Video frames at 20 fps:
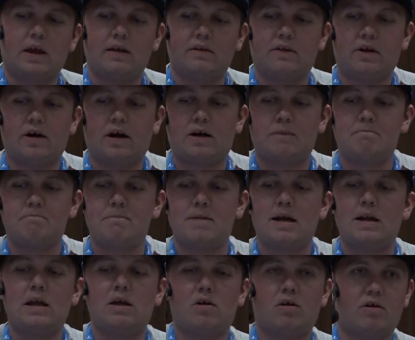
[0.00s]
and there are
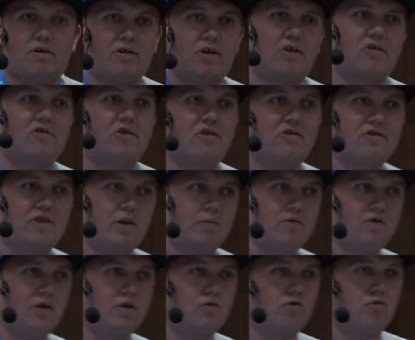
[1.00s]
many access
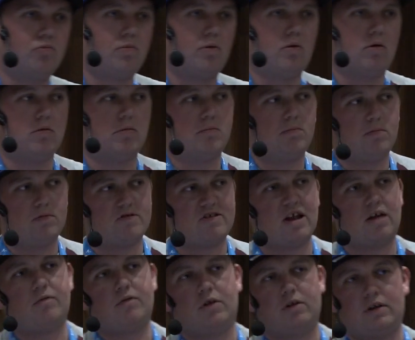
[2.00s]
systems in Drupal,
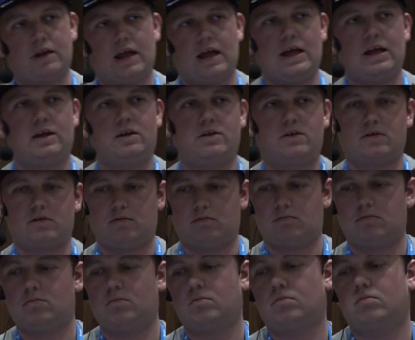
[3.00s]
7, 8,
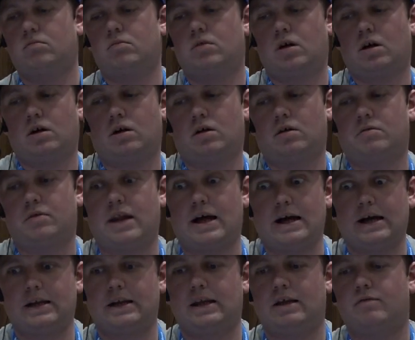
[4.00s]

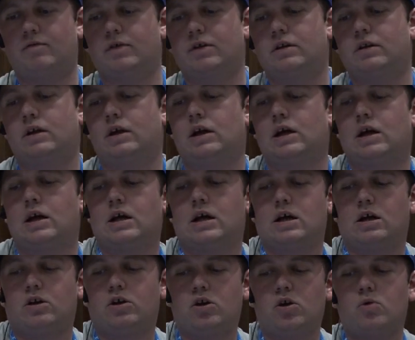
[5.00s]
9 even.
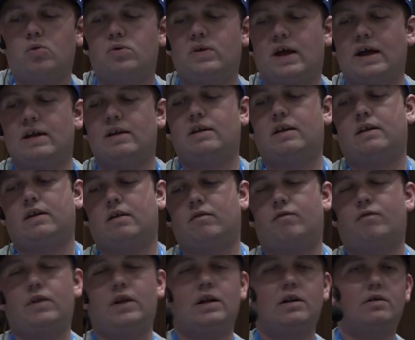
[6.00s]
Node, entity,
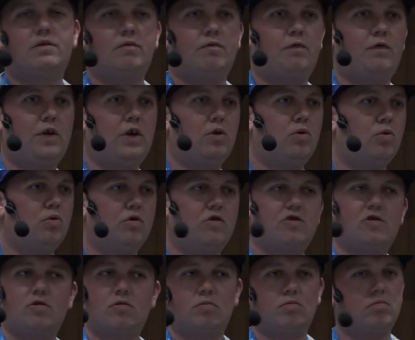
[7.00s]
field,
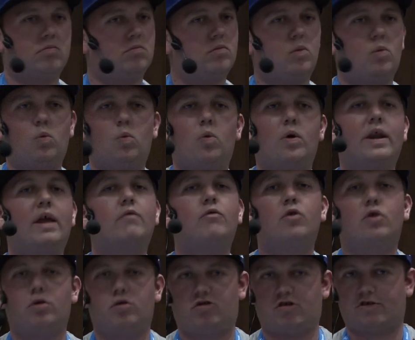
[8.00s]
views,
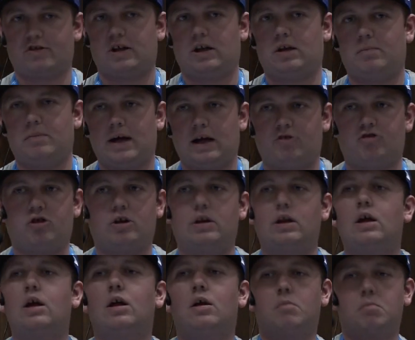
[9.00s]
whatever you just can
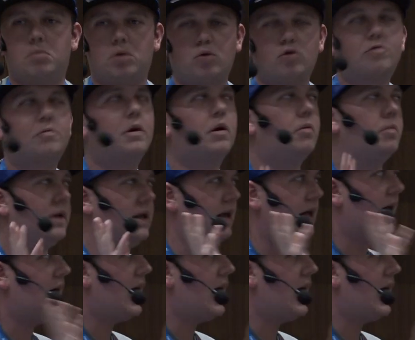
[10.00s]
imagine, most probably